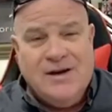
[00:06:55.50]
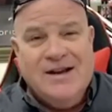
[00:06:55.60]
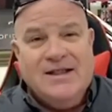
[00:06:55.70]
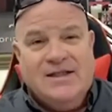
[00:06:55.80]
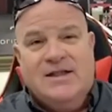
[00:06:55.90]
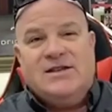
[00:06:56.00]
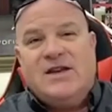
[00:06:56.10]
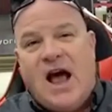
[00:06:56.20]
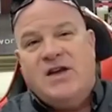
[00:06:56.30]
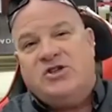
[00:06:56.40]
this
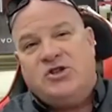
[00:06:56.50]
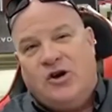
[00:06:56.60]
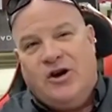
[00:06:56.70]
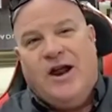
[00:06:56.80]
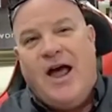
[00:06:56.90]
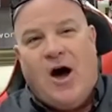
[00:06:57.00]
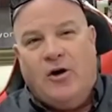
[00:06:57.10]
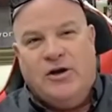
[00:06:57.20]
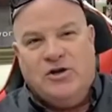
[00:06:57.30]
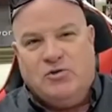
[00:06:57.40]
guy started out
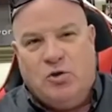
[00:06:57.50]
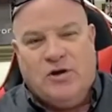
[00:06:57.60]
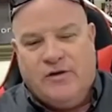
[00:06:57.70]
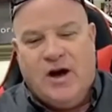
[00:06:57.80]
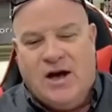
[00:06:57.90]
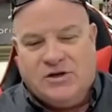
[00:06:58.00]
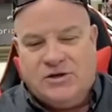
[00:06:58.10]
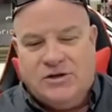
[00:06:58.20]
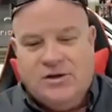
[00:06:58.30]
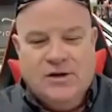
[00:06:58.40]
as one of us.
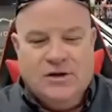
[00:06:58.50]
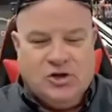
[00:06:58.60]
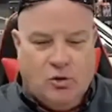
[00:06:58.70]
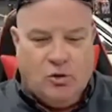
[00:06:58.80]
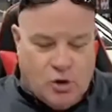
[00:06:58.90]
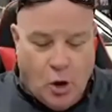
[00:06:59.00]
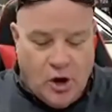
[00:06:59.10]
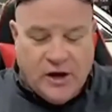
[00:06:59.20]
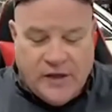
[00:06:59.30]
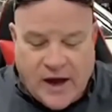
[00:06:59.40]
So we'll go
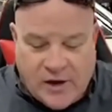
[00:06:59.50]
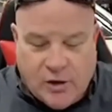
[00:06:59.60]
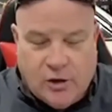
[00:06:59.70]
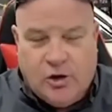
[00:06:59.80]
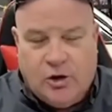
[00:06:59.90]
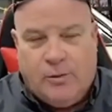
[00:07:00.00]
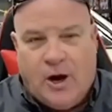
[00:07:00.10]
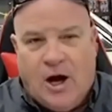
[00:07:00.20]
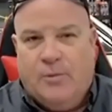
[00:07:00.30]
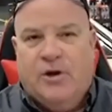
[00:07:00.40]
into that here in a little
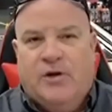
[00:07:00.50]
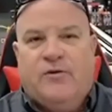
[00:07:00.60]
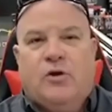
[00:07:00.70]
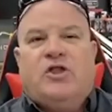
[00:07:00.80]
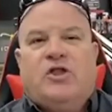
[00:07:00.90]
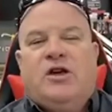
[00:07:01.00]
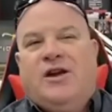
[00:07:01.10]
while. But if you're thinking,